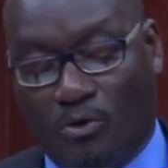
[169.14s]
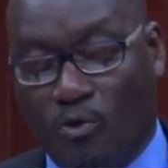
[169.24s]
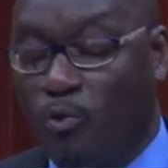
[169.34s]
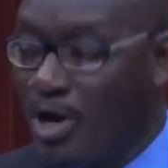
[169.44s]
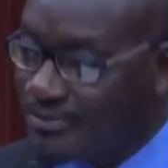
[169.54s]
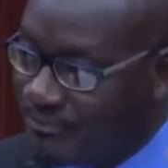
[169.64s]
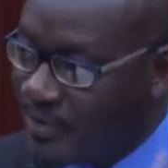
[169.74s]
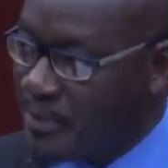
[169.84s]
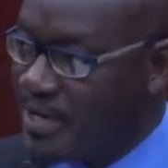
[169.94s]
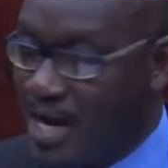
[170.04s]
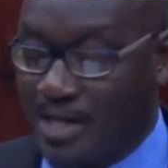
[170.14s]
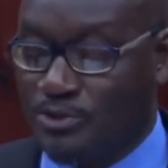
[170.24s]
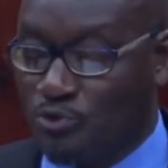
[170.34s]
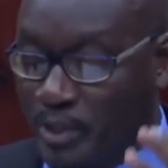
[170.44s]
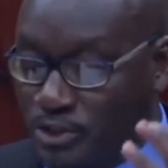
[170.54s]
who worked very
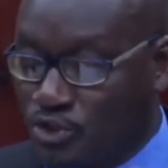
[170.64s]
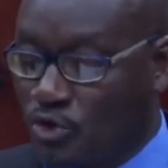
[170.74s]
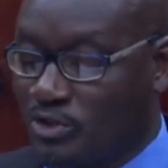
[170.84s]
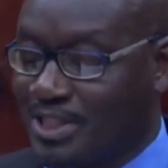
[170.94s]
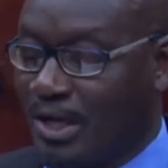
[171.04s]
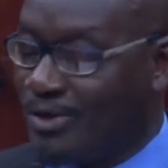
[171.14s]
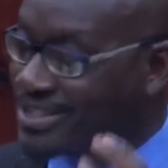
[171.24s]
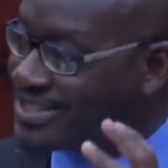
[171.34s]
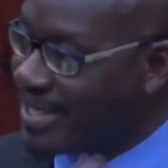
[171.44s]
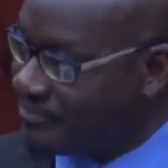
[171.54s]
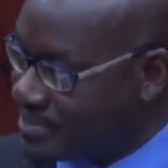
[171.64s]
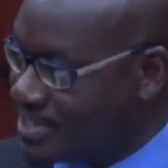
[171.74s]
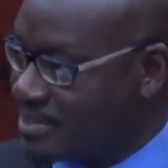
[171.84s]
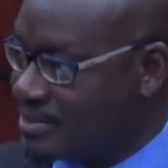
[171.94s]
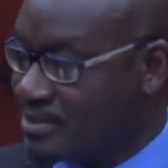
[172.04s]
hard to ensure that our
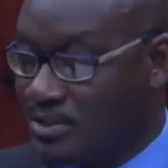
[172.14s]
deficit